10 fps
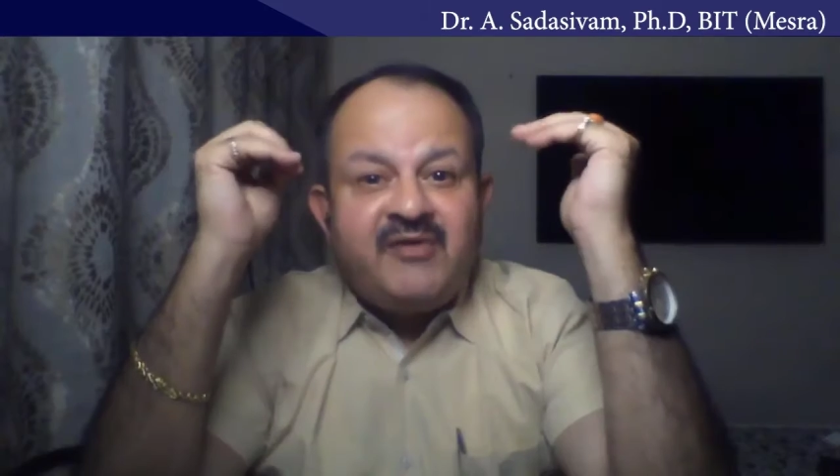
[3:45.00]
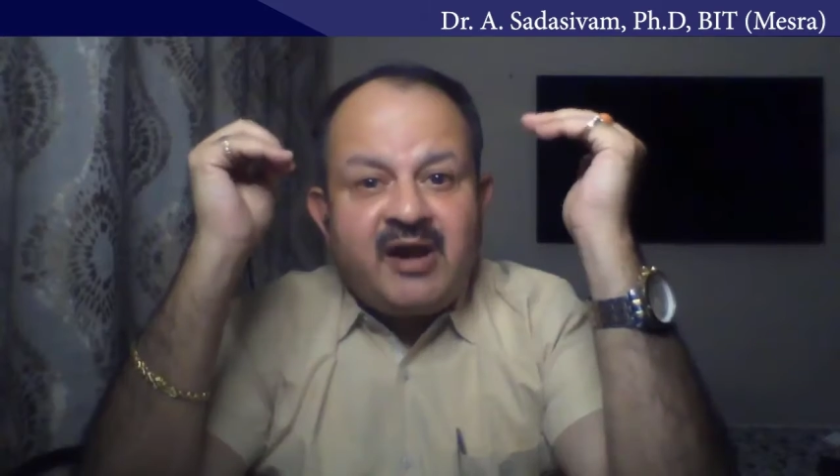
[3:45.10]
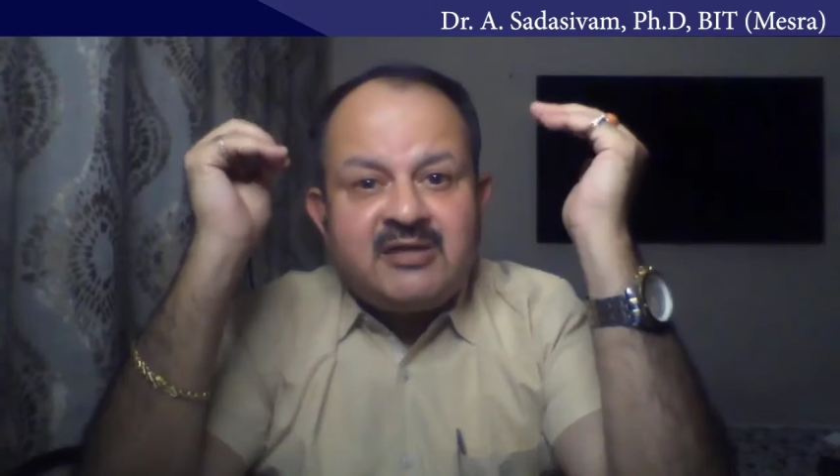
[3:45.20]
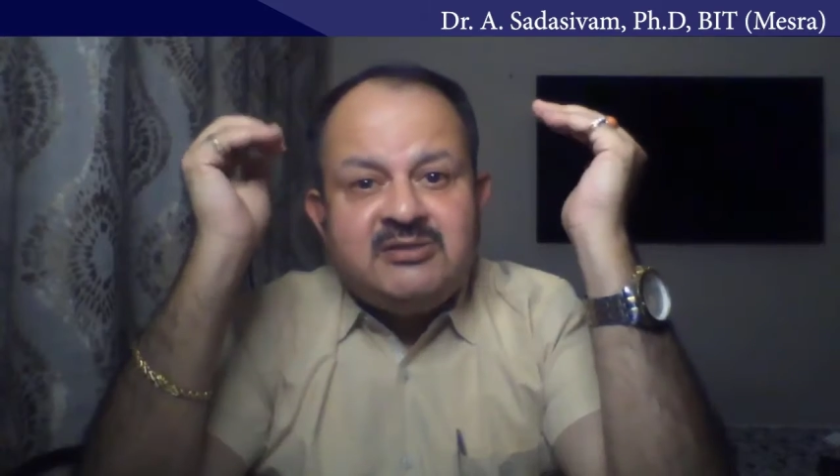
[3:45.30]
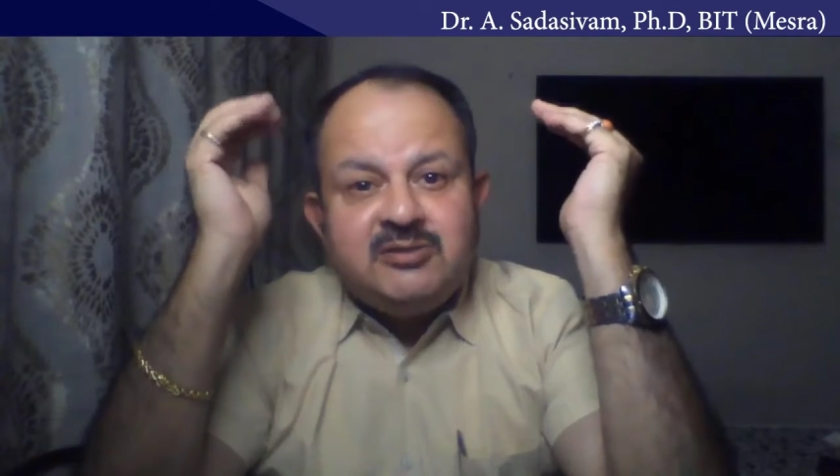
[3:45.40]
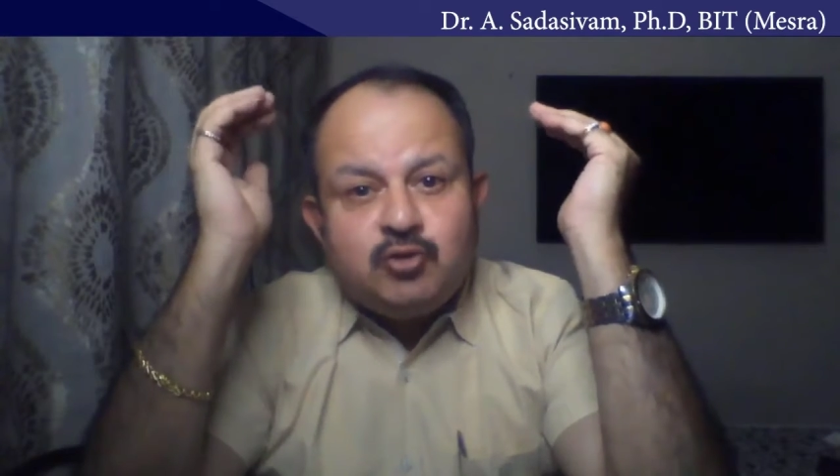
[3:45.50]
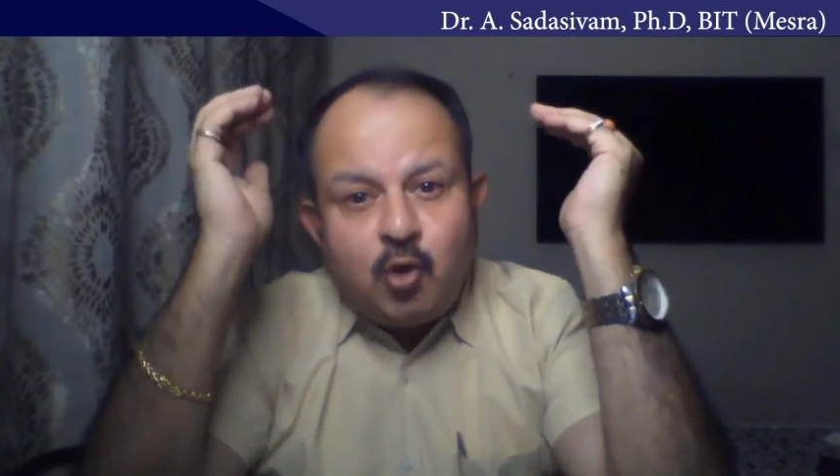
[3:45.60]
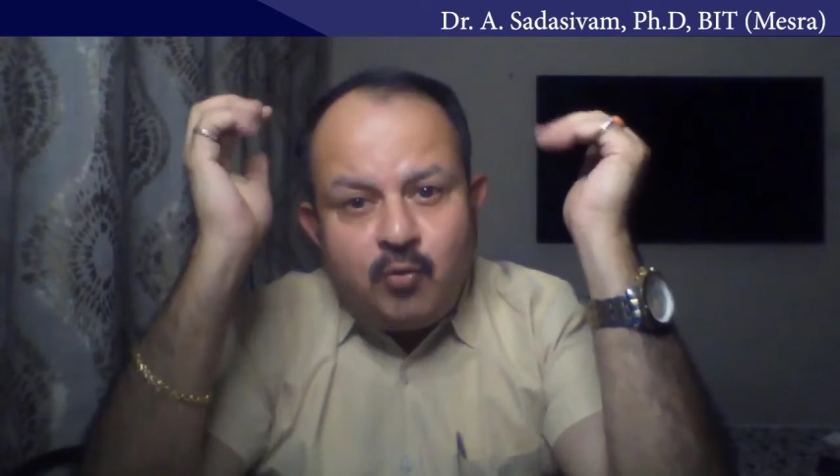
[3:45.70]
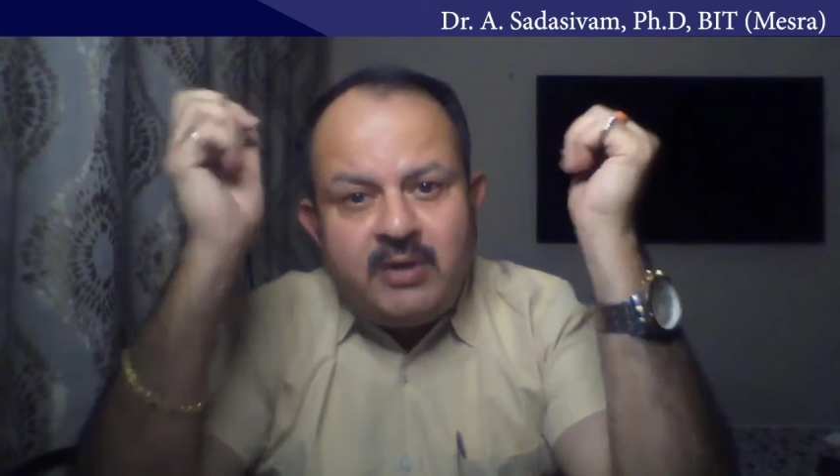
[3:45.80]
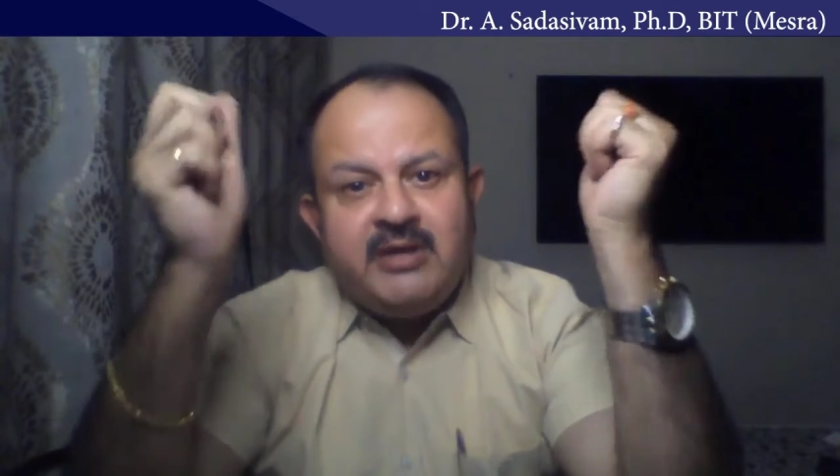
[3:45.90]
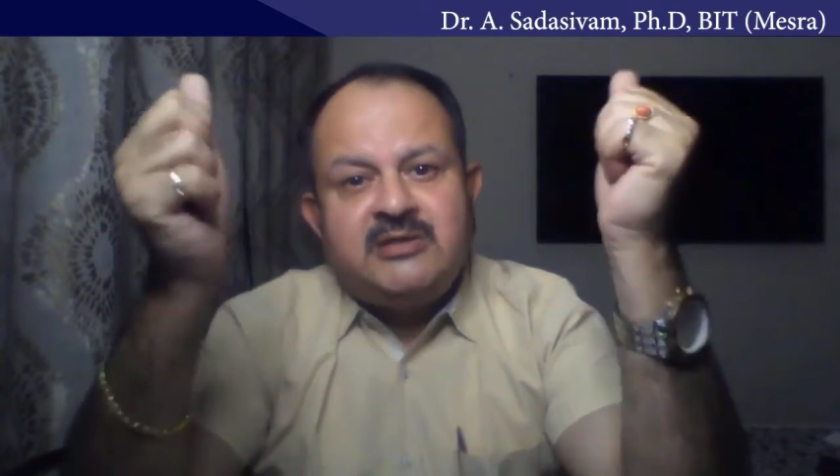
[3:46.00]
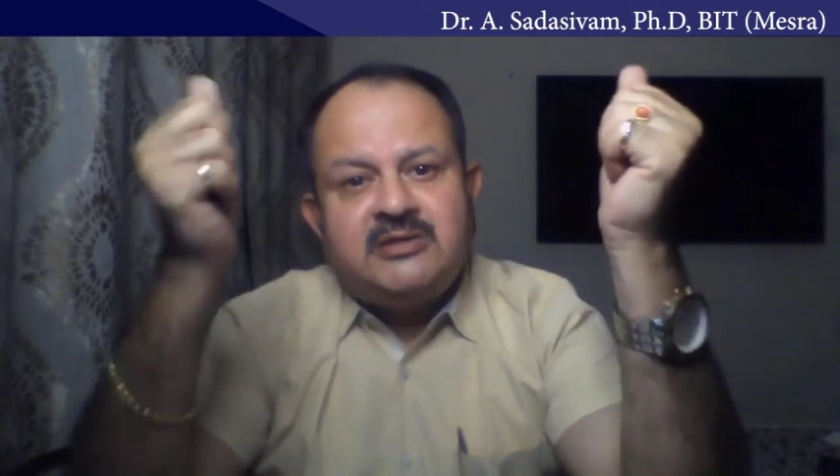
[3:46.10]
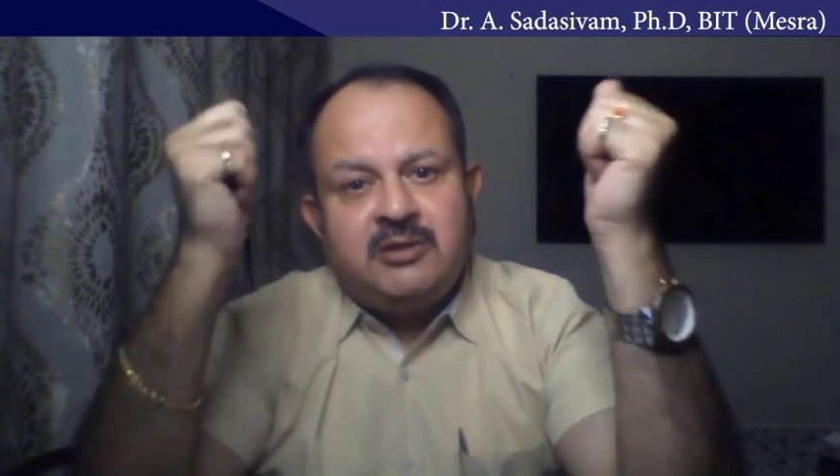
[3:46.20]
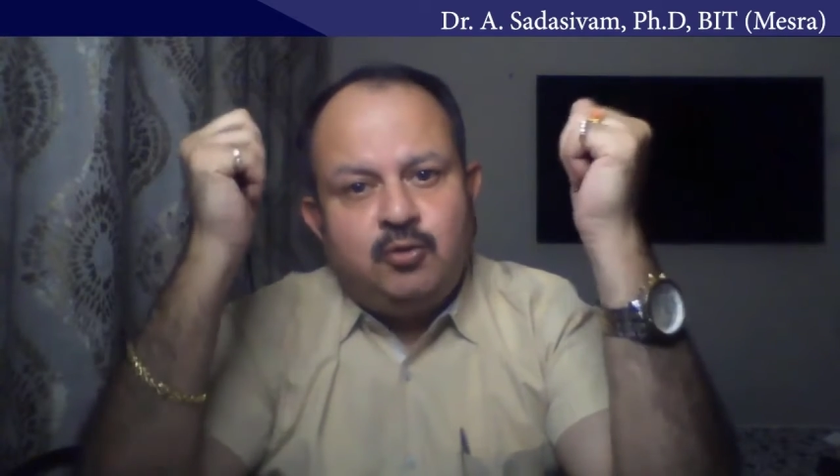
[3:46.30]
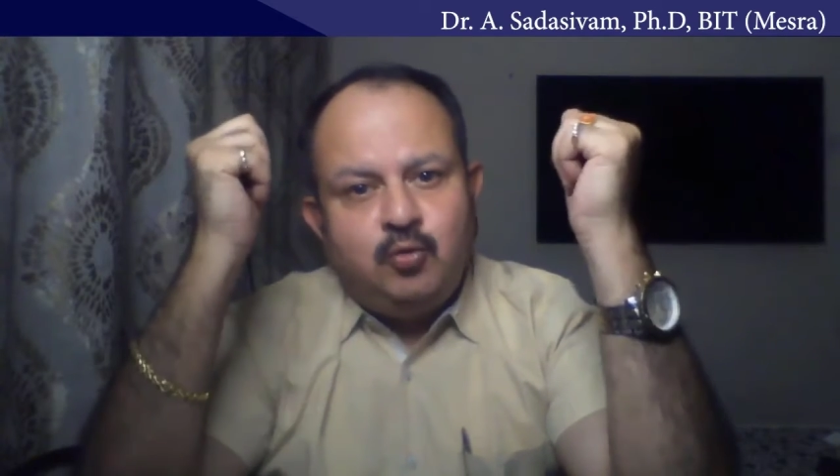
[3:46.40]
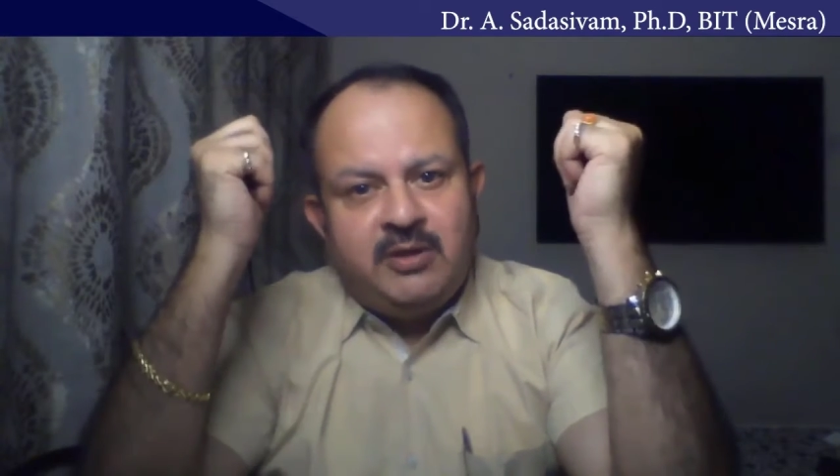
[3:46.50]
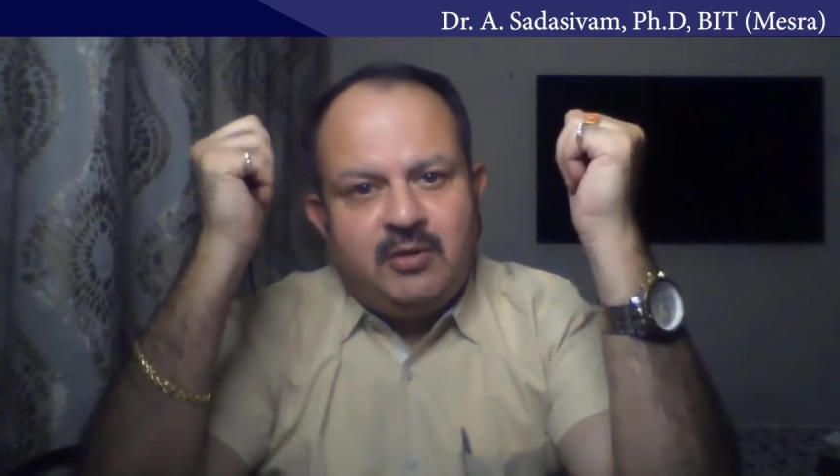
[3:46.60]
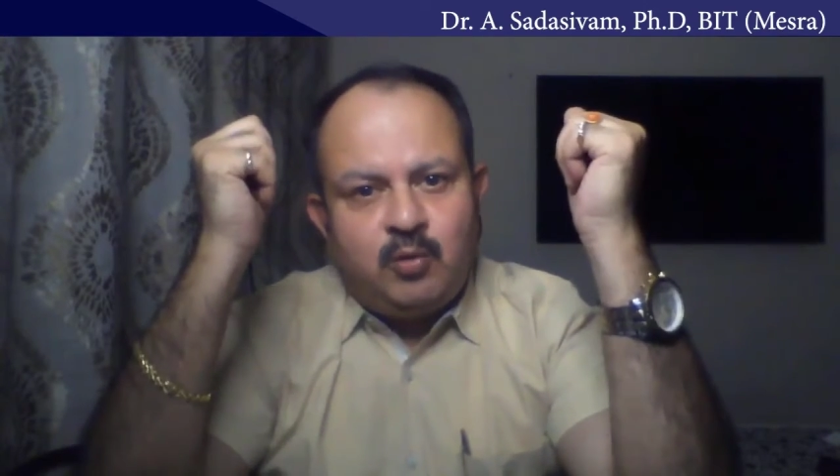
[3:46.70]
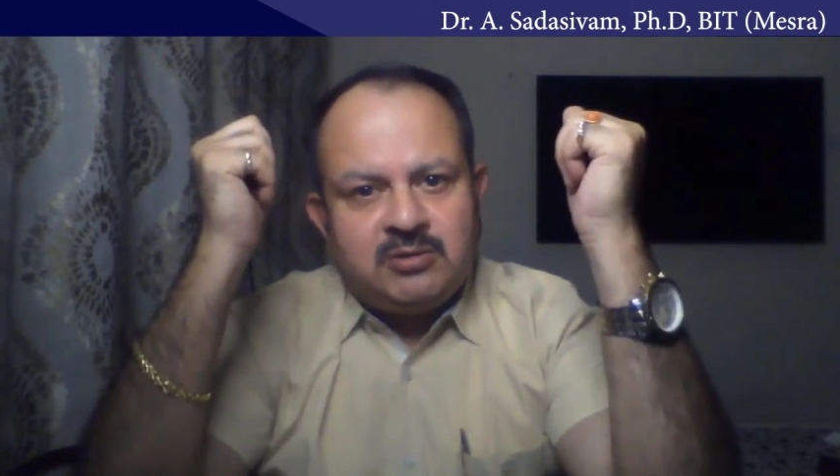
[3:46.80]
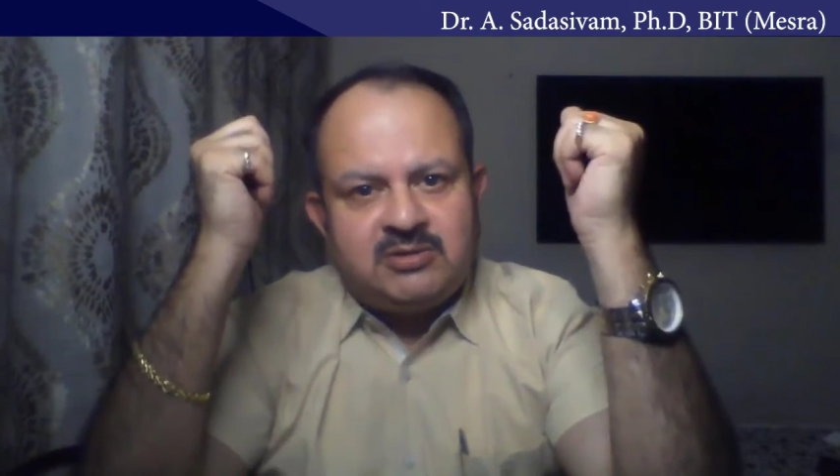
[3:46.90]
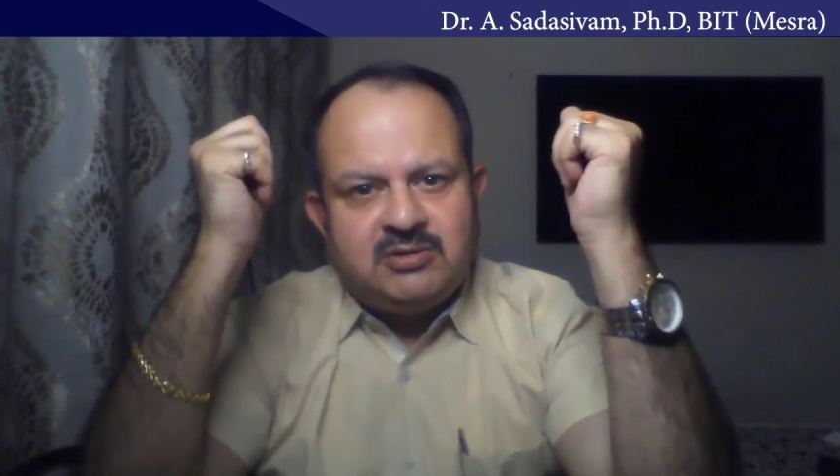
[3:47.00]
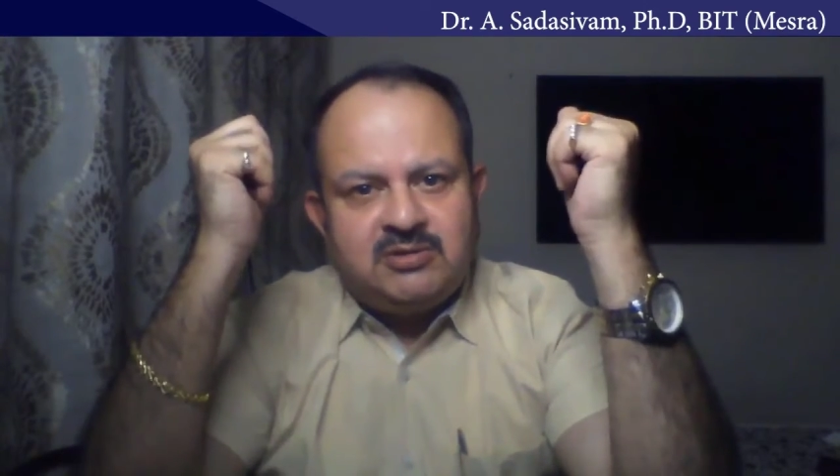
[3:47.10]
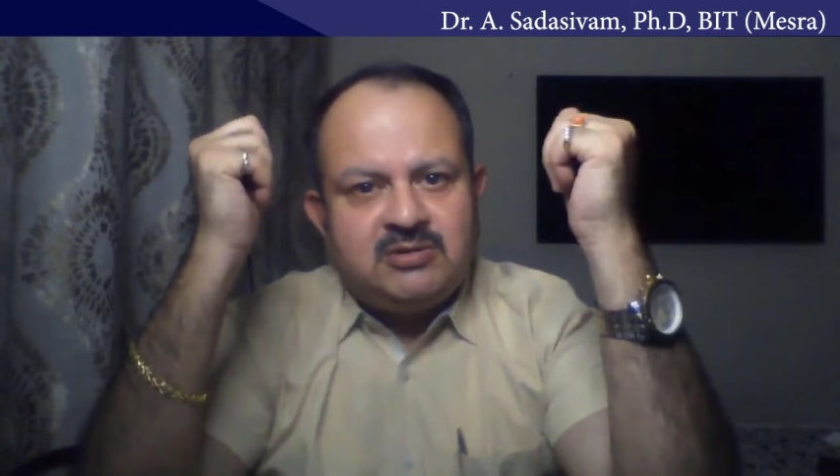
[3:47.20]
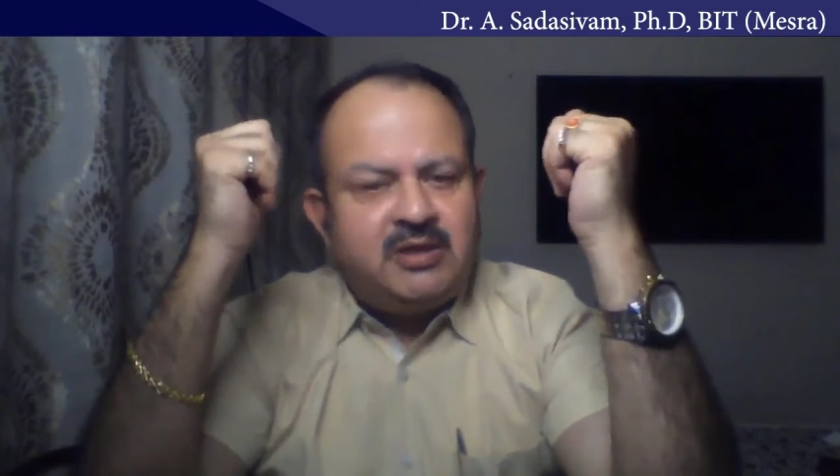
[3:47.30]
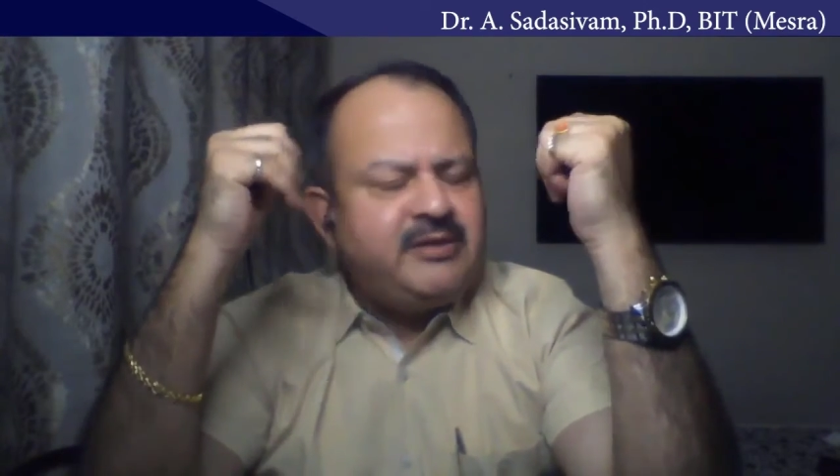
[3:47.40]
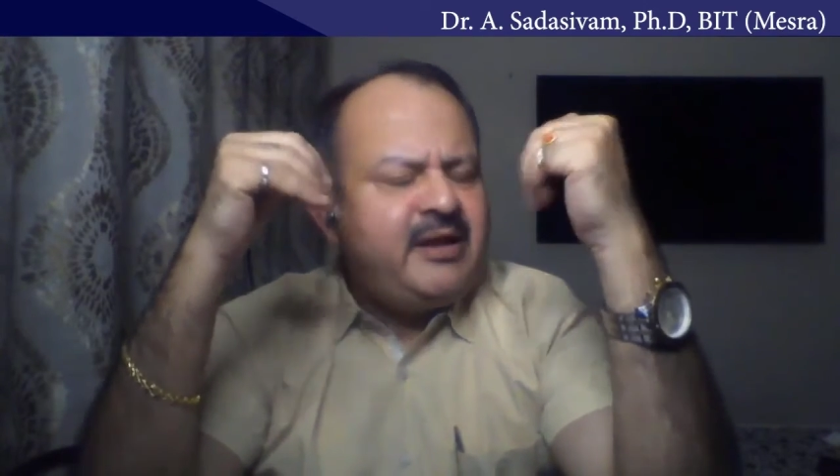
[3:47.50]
as far as the Soviet Union was concerned,